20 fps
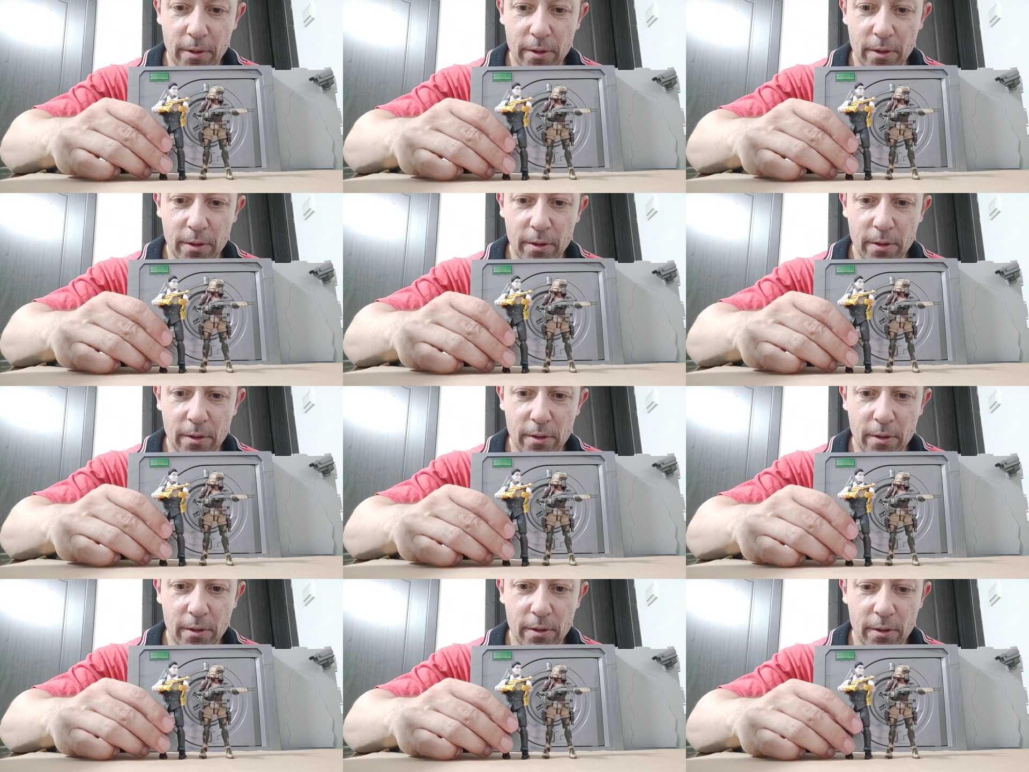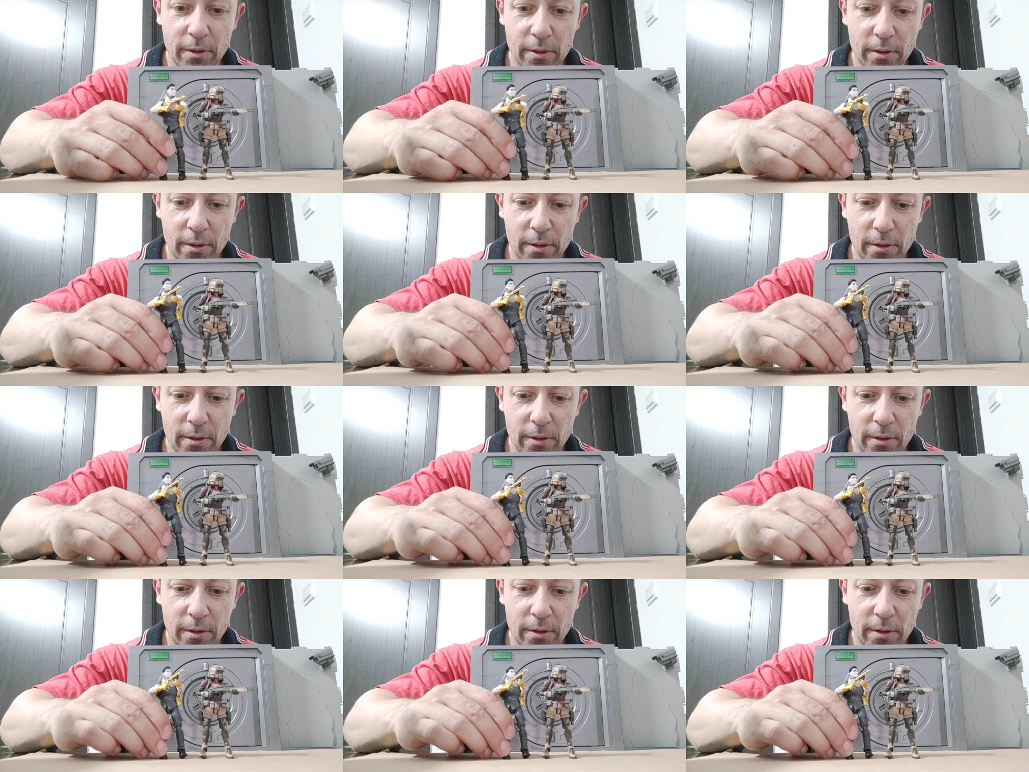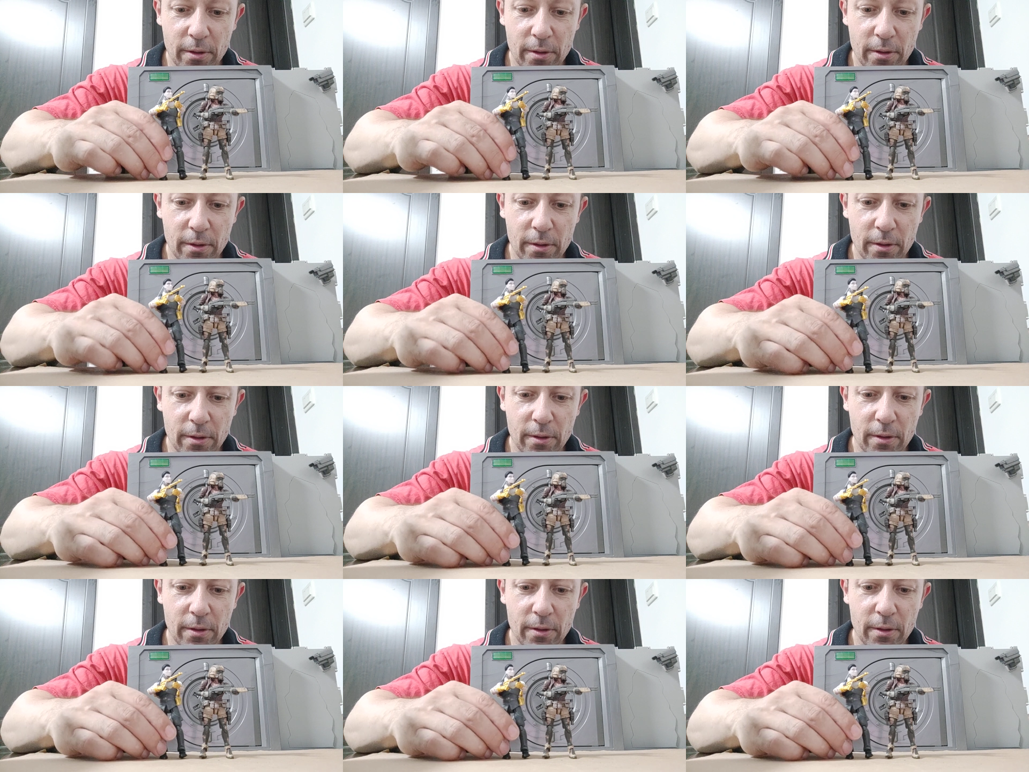
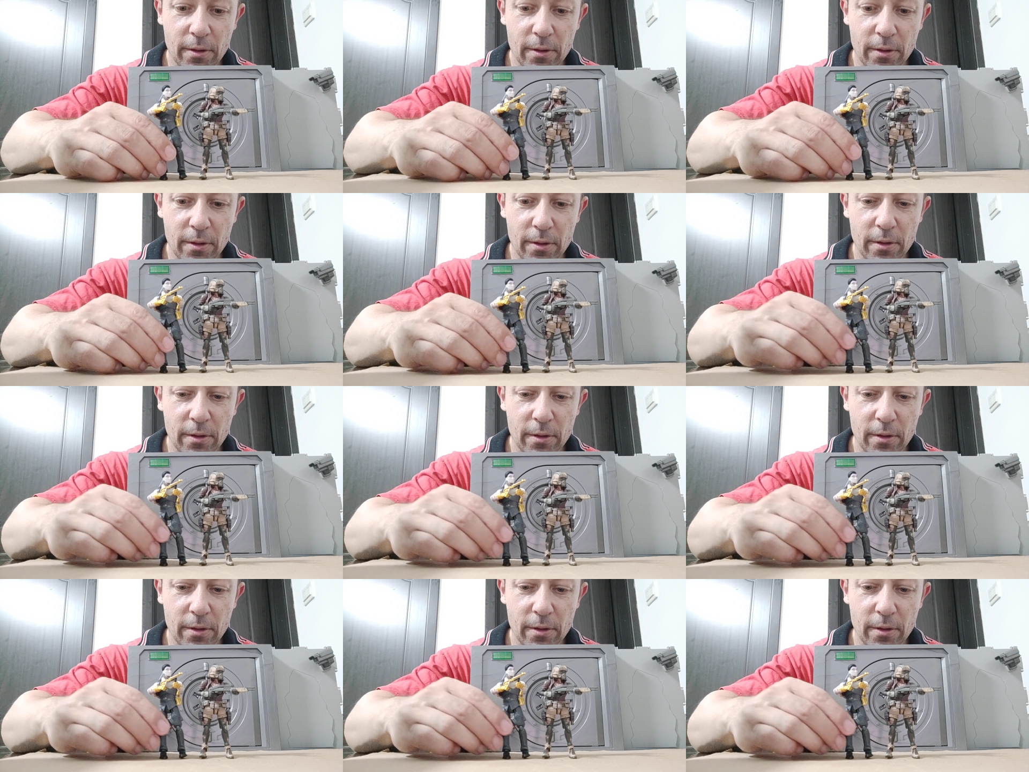[no speech]